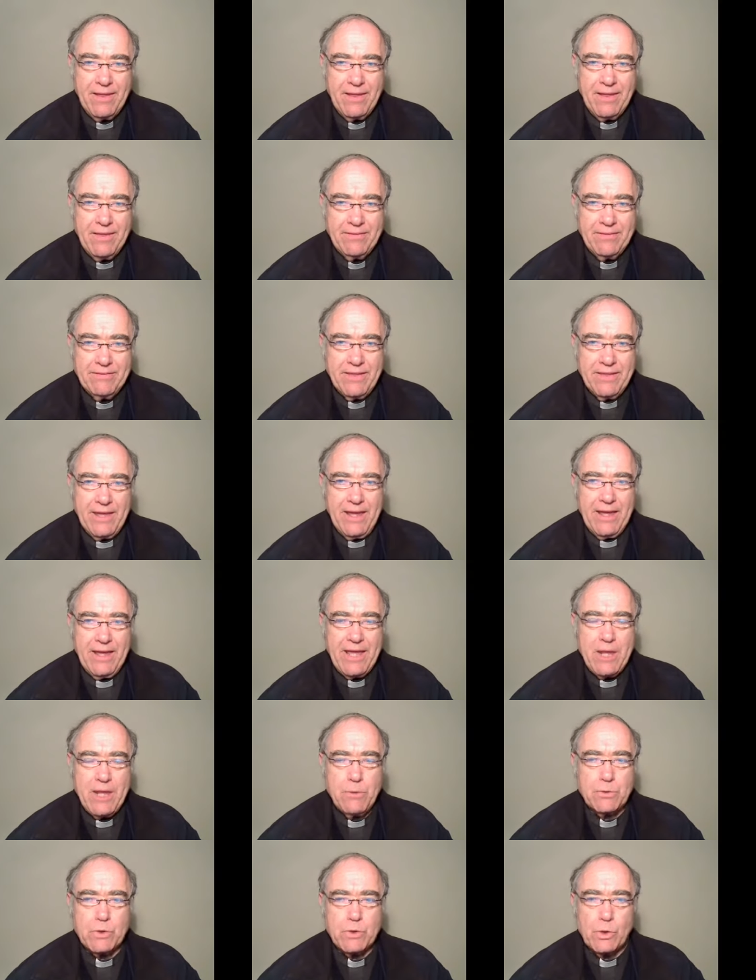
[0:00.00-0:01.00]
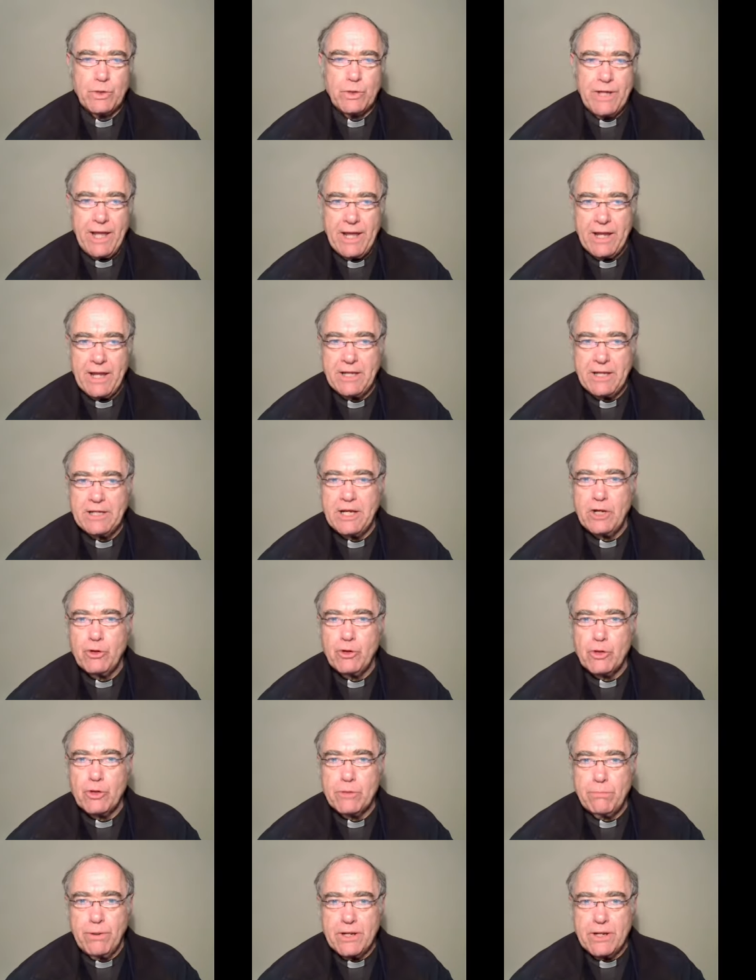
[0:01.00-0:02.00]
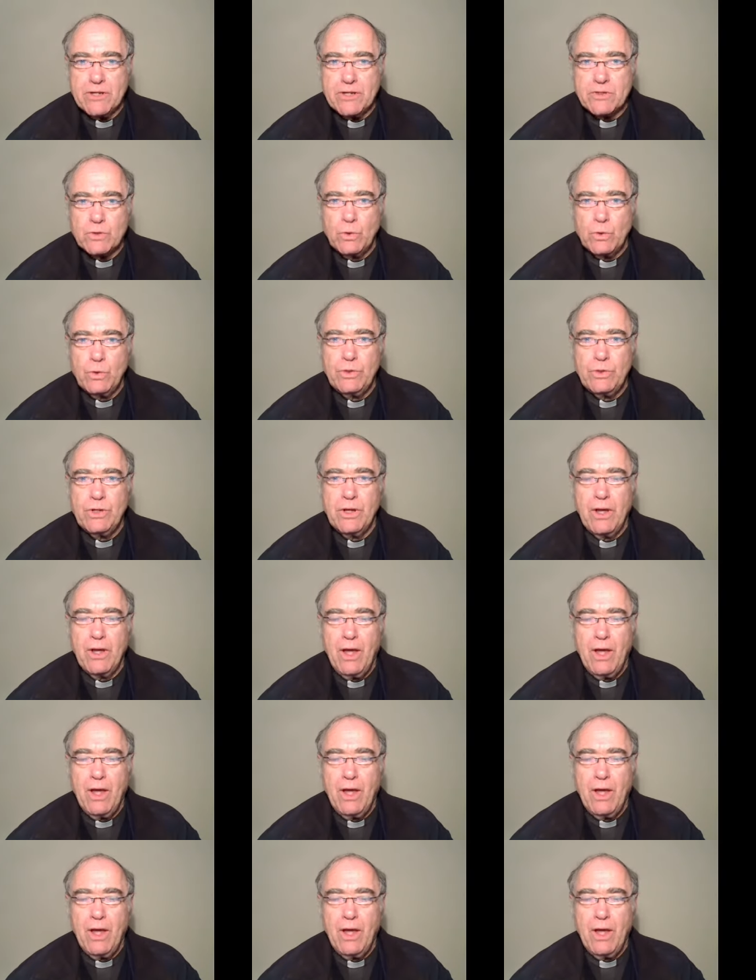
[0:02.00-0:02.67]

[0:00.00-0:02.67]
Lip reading: There he was ordained into the priesthood